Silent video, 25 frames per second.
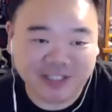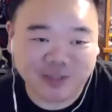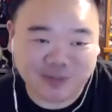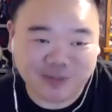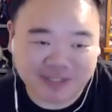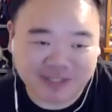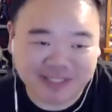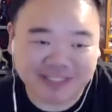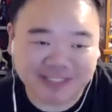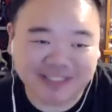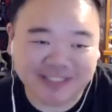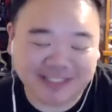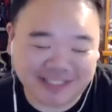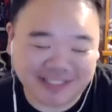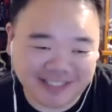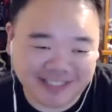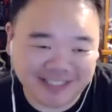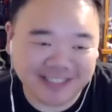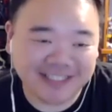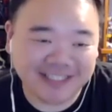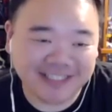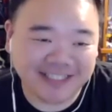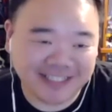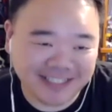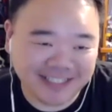Sure he has.
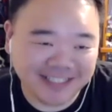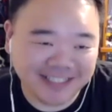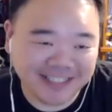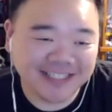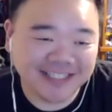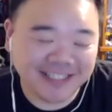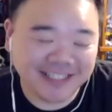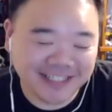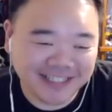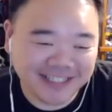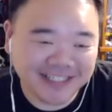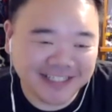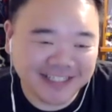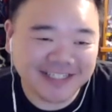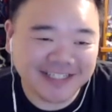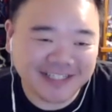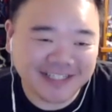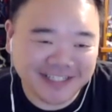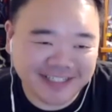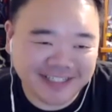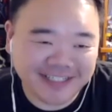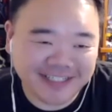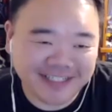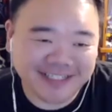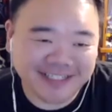Um,
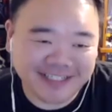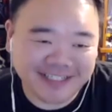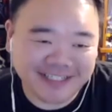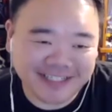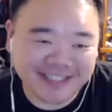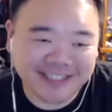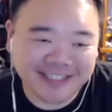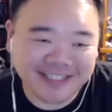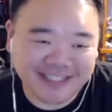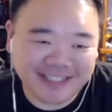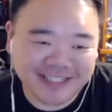and,